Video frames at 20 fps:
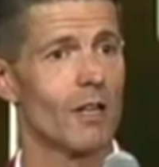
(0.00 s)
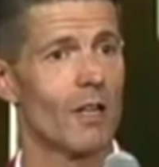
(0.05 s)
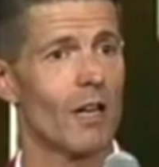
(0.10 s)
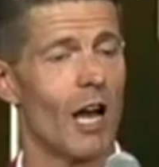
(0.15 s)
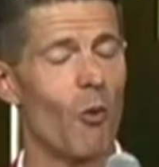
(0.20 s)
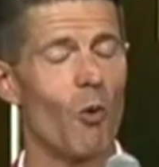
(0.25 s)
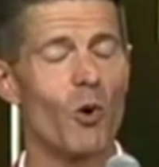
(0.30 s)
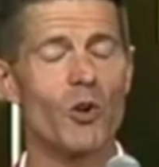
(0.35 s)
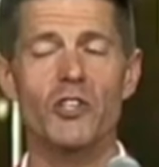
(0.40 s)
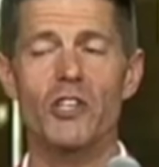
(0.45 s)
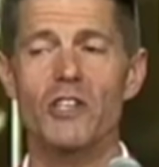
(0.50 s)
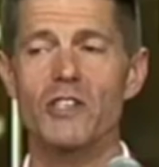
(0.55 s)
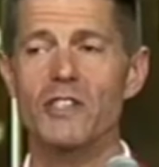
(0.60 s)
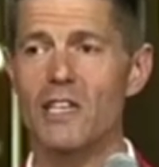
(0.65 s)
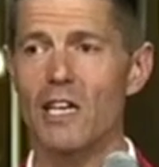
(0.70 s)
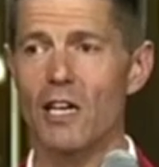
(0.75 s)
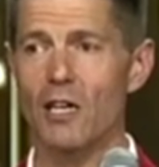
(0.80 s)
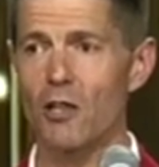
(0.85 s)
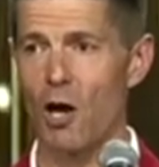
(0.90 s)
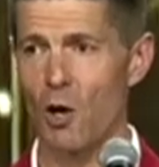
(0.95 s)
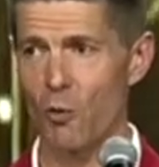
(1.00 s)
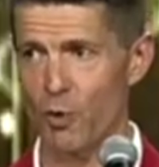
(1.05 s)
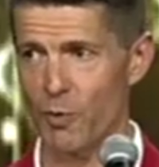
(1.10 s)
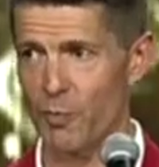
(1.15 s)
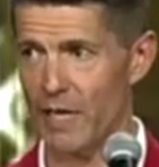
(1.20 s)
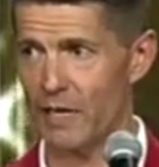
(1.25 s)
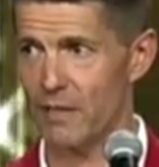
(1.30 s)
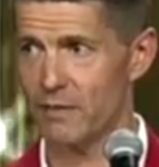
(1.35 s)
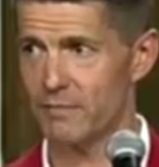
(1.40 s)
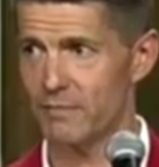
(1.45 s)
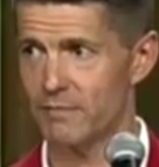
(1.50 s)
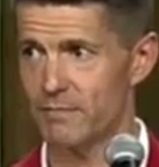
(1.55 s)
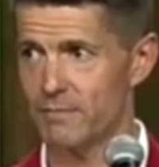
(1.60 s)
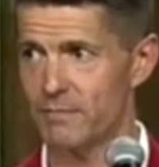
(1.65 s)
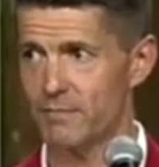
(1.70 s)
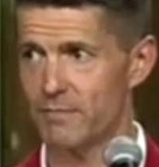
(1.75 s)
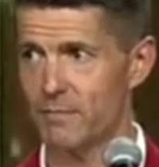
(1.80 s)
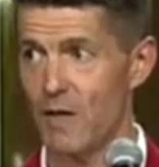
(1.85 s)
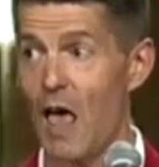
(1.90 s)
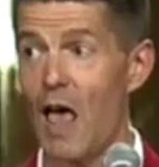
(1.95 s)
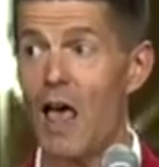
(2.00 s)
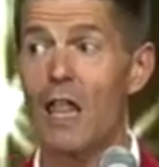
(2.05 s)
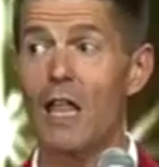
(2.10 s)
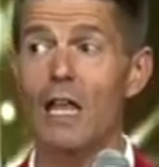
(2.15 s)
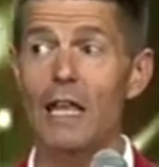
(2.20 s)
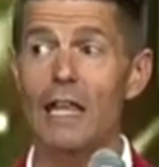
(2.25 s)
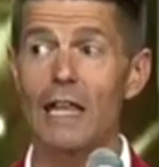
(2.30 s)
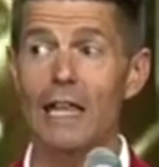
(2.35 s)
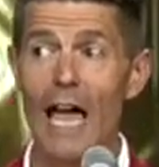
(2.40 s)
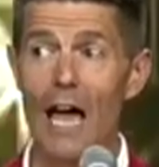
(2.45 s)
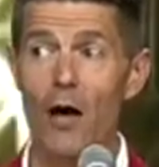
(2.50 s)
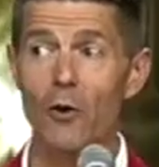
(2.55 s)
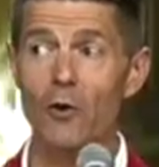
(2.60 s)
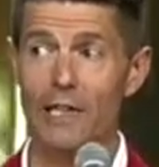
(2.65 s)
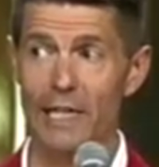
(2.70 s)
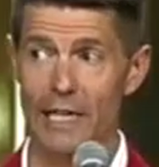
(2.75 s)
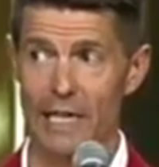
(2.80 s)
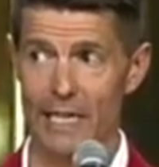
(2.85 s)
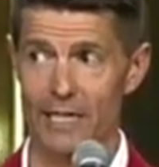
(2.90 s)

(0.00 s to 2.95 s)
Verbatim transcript: I want you to sing along with me, loudly.